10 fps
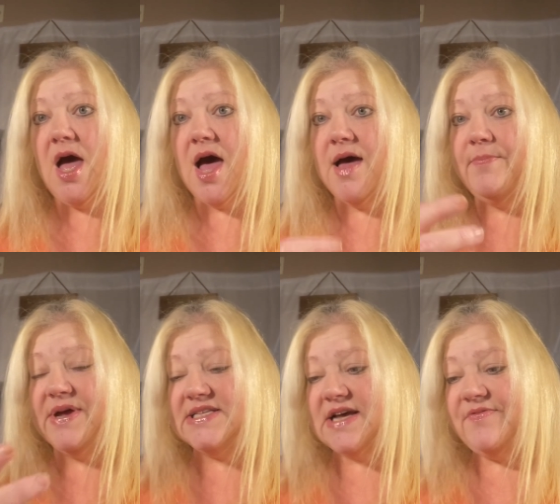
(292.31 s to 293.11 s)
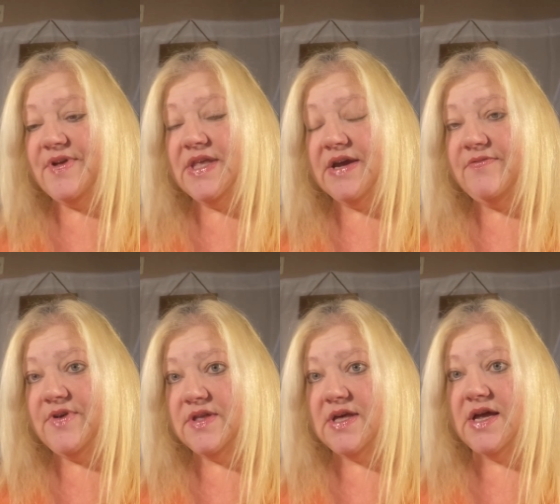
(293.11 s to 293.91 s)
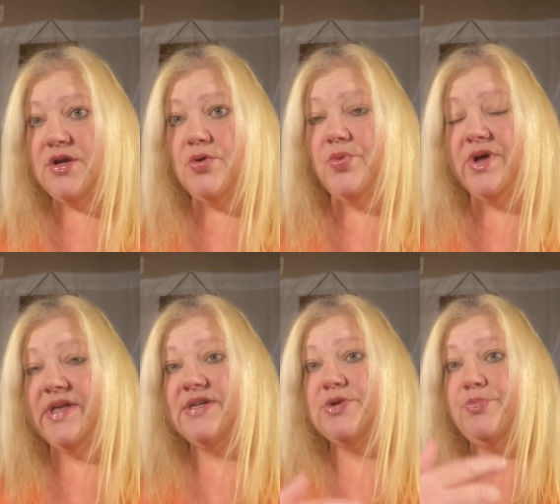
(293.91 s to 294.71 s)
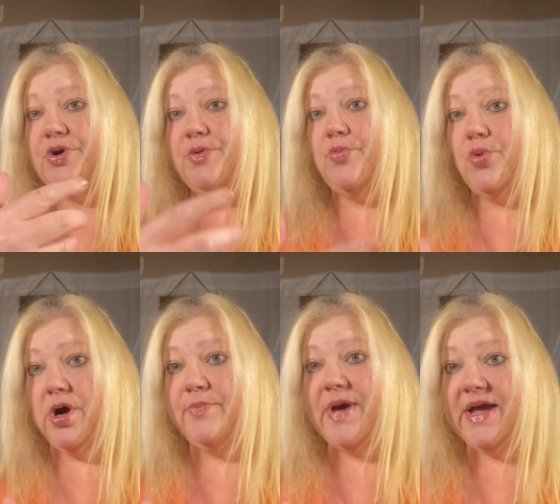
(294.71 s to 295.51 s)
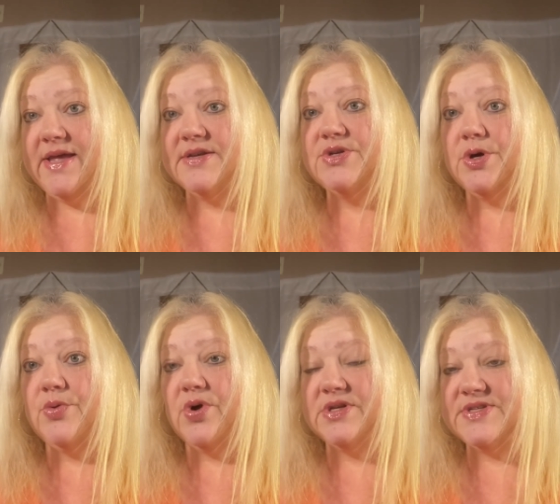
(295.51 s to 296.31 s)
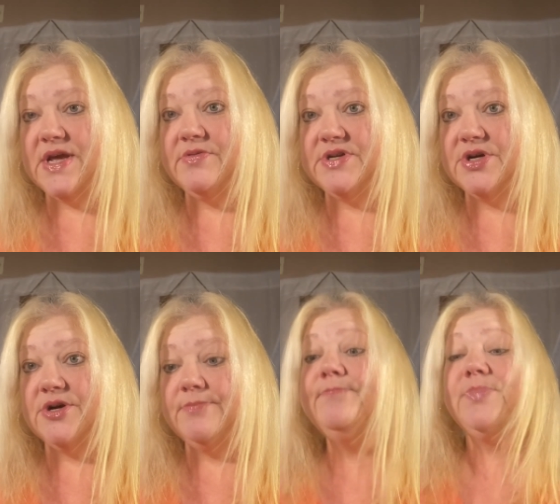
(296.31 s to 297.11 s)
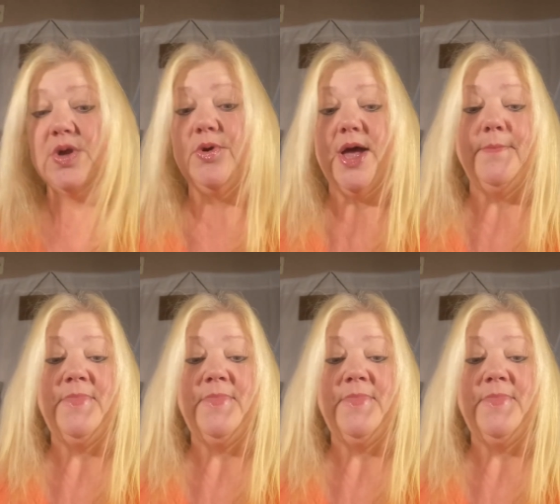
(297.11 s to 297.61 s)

Uh, but definitely, I feel that you're willing to put work back into it once they return, okay?